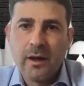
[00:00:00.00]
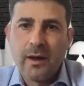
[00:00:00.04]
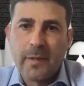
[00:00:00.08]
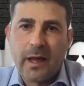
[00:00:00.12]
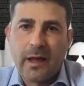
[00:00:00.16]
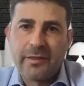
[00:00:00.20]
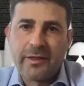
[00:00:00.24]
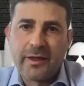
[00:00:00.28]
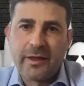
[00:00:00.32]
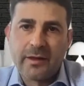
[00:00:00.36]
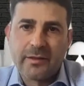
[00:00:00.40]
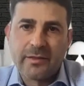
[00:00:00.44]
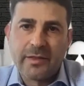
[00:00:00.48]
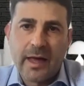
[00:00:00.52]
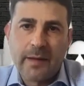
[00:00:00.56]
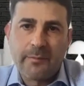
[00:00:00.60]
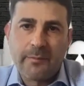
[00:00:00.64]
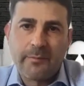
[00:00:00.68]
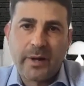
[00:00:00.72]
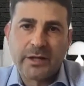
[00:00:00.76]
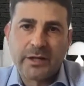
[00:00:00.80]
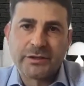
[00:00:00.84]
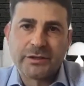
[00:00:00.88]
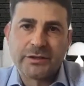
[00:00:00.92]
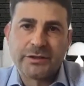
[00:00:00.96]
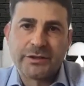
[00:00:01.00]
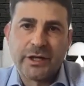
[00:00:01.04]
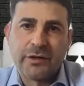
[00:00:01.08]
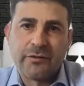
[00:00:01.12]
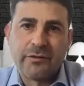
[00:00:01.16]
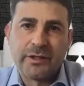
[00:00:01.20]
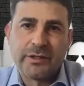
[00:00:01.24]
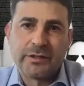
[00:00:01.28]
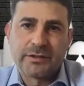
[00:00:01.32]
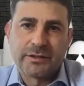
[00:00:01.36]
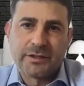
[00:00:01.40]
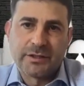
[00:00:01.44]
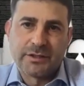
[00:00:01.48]
I think that budget
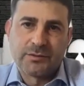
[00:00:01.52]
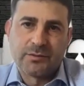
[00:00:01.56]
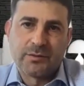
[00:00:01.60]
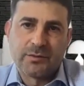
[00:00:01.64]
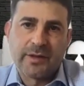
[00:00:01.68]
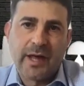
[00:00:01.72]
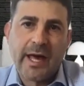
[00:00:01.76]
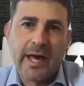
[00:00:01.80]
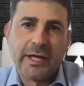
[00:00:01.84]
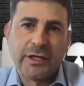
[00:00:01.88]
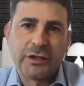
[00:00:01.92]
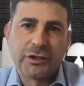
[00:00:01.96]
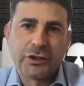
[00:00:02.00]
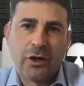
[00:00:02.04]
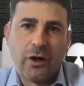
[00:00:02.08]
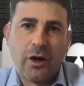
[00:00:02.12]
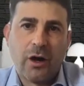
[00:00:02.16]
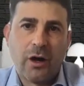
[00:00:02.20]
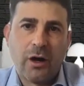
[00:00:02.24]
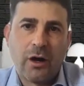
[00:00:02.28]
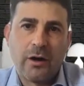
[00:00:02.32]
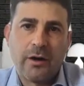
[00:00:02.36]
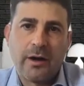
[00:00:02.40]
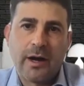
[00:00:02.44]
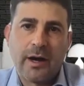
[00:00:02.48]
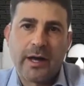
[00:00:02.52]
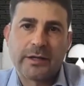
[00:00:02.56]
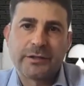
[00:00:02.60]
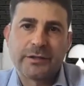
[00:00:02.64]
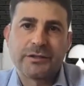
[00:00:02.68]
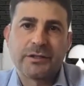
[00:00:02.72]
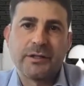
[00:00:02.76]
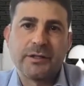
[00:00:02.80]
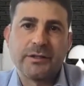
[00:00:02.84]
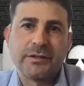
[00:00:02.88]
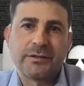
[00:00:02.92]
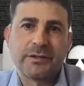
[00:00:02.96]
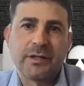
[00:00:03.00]
generally sits with HR,
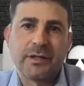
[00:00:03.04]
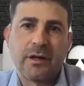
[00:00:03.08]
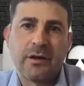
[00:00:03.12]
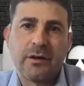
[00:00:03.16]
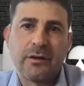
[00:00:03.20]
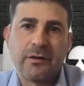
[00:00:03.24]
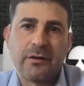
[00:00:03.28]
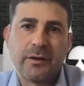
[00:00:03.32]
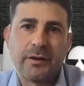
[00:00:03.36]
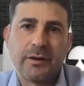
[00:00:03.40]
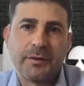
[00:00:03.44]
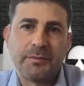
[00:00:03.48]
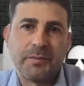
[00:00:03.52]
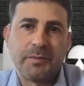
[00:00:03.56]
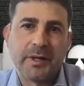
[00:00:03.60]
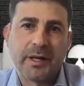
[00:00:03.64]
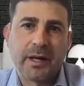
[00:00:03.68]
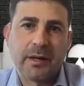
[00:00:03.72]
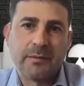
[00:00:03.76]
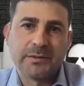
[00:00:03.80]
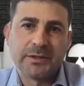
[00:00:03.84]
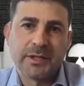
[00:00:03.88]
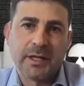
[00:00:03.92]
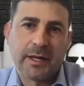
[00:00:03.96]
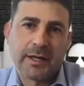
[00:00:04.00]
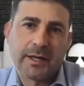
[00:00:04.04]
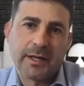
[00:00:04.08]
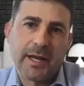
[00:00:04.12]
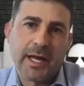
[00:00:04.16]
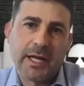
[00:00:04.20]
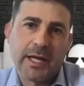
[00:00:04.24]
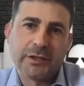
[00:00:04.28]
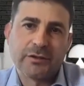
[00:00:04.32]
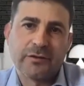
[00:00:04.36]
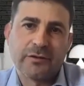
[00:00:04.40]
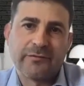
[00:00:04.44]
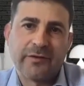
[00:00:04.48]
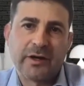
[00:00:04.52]
actually. So it becomes like an
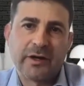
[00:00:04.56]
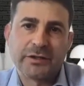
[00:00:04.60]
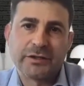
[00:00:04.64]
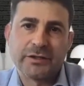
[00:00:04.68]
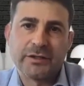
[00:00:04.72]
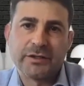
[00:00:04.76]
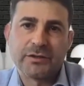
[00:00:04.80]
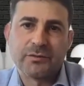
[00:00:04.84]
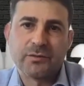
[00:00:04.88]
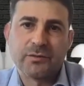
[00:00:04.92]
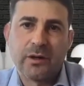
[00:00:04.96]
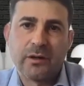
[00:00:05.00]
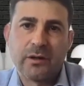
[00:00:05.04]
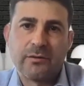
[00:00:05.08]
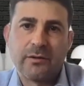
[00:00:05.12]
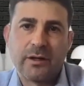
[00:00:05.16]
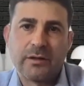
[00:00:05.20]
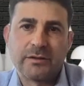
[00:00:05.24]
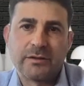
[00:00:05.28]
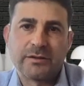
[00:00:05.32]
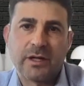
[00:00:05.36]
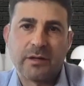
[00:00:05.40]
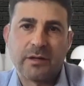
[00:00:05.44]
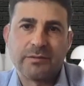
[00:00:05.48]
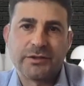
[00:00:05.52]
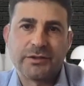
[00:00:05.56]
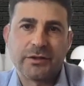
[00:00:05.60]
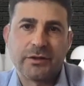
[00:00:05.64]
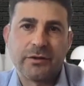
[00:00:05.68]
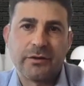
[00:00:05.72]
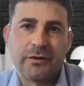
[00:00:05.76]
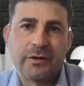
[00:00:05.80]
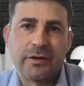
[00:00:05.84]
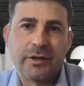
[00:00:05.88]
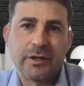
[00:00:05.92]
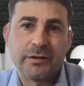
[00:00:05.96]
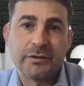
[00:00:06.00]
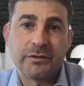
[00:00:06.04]
HR function as well around
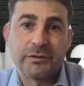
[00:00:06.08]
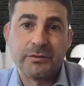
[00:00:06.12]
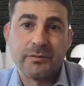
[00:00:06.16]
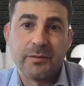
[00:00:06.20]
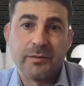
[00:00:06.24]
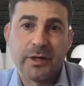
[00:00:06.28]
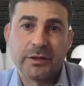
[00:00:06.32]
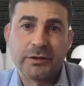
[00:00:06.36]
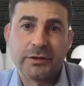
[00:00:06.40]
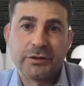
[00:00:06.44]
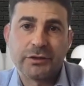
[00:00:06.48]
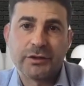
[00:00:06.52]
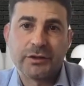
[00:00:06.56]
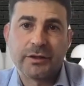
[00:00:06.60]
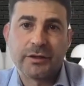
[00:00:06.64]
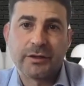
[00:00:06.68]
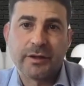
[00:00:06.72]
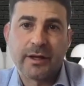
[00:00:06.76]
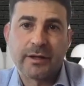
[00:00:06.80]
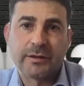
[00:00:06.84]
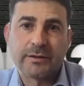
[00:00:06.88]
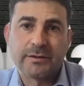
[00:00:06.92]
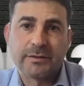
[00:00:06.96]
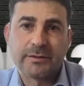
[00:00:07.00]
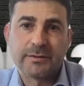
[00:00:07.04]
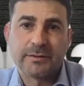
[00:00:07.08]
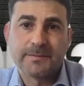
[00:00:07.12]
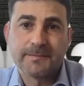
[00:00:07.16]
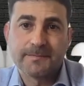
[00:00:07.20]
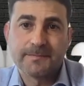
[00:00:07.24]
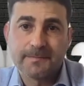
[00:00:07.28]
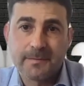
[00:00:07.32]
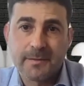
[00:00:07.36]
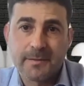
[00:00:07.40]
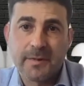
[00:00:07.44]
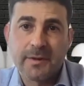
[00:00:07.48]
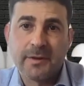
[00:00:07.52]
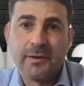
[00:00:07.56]
cybersecurity to make sure that
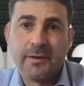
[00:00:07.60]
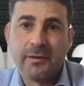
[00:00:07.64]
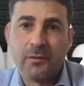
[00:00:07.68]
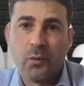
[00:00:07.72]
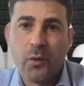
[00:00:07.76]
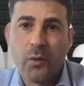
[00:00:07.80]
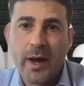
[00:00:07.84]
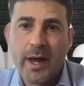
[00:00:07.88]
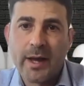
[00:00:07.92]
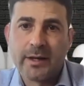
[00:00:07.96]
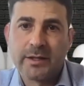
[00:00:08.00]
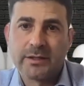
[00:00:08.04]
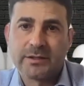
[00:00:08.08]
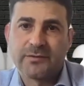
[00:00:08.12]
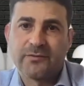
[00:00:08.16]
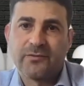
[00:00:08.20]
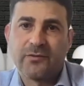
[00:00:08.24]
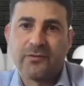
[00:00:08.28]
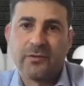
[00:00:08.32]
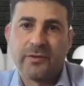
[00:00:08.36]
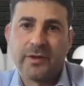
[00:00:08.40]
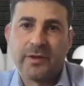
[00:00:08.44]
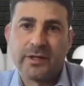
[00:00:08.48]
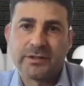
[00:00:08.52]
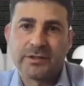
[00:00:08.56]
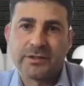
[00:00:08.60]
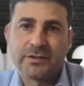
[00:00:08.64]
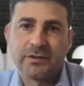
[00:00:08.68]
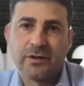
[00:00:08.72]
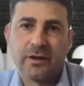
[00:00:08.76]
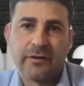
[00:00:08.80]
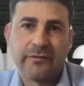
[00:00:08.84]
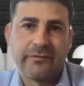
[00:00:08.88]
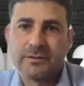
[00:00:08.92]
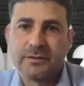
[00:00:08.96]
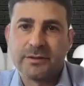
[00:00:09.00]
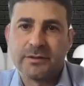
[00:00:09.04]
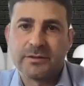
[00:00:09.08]
the awareness for their
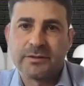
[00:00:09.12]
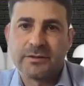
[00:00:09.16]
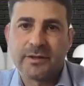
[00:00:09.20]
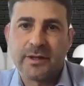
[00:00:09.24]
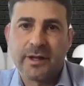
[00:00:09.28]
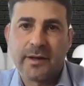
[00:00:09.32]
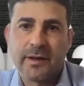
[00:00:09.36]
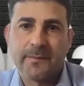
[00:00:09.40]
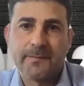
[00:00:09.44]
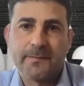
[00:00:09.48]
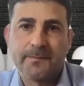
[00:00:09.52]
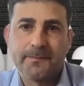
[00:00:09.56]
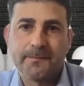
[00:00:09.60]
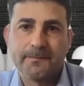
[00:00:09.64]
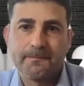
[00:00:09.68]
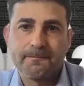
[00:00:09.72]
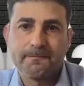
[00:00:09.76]
staff is there.